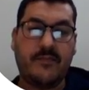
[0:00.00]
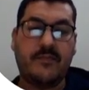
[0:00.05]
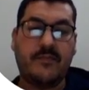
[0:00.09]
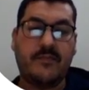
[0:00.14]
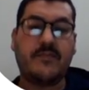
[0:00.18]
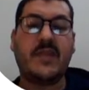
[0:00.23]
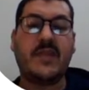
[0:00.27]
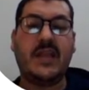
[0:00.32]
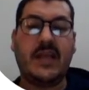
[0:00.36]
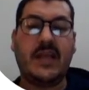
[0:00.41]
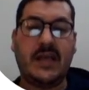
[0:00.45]

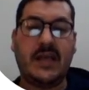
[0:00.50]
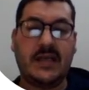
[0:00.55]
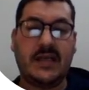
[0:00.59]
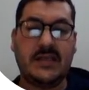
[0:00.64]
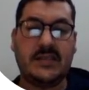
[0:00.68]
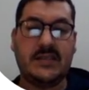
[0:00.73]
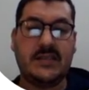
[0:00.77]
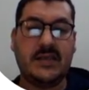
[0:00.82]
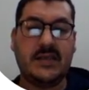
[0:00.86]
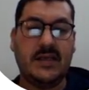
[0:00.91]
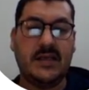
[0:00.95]

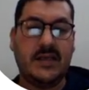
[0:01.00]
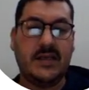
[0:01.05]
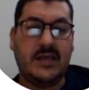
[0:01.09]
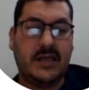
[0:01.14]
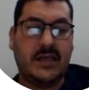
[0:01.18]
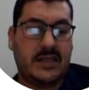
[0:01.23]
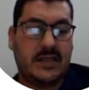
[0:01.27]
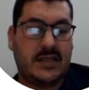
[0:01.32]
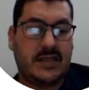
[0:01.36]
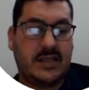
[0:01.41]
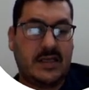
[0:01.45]
Yes,
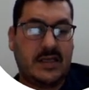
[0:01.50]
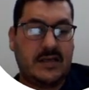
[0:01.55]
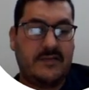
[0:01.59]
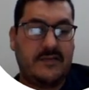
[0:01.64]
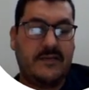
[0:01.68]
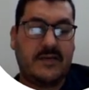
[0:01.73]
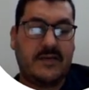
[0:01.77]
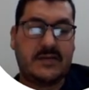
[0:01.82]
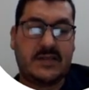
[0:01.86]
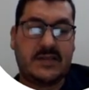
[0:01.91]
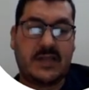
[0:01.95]
it
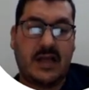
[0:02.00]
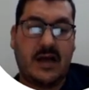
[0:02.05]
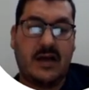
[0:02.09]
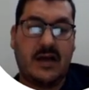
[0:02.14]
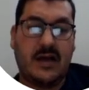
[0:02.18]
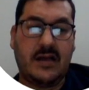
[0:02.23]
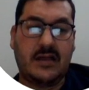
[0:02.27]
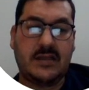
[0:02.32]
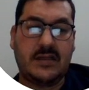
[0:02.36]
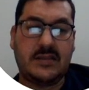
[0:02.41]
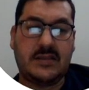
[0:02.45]
gives
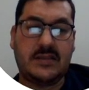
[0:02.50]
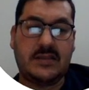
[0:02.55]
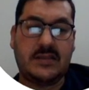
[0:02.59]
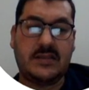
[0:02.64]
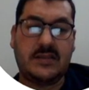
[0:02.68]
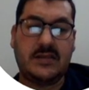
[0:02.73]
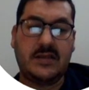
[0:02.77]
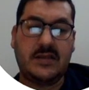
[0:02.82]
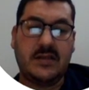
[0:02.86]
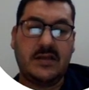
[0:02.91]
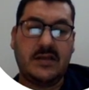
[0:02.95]

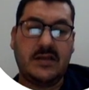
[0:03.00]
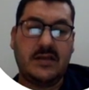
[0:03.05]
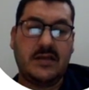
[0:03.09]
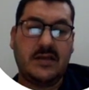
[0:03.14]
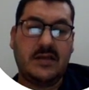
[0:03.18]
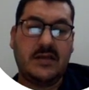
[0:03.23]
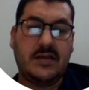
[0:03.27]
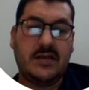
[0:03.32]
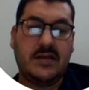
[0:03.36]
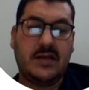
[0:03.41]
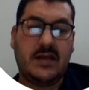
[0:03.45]
us
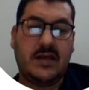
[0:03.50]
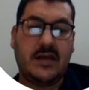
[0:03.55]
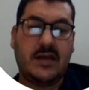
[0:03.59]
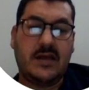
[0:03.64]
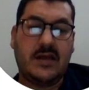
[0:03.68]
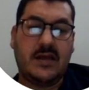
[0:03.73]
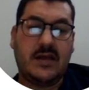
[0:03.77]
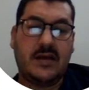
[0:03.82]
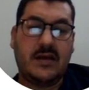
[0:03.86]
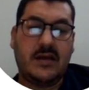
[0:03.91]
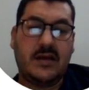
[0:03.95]

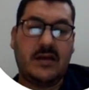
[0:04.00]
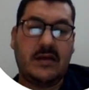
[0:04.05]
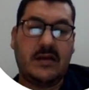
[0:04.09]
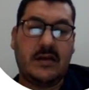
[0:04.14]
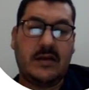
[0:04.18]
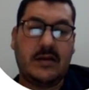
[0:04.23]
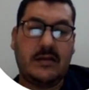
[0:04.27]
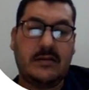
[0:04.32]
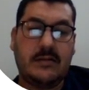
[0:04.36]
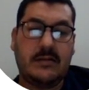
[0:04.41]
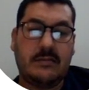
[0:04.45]

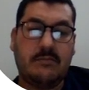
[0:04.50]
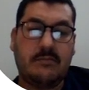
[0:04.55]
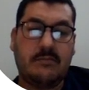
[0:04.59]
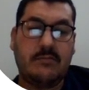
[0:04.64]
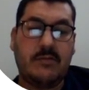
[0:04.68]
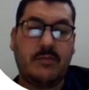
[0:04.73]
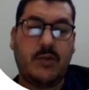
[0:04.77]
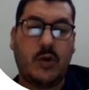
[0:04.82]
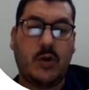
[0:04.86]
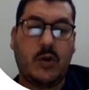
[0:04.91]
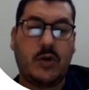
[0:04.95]

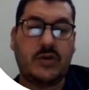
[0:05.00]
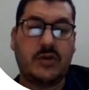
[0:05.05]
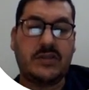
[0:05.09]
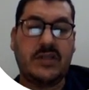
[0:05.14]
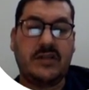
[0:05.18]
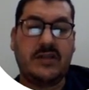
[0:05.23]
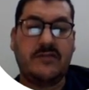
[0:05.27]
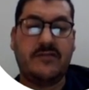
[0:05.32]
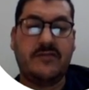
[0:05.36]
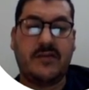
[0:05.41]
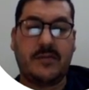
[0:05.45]

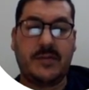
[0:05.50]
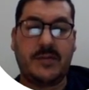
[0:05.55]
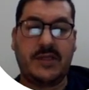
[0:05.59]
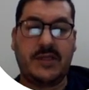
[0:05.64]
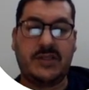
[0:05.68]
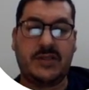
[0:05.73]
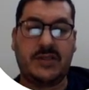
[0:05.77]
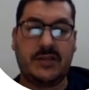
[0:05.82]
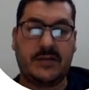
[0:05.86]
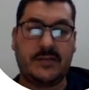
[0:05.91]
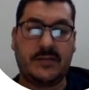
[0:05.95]
important
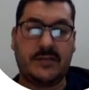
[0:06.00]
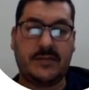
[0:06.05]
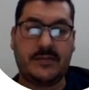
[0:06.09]
information.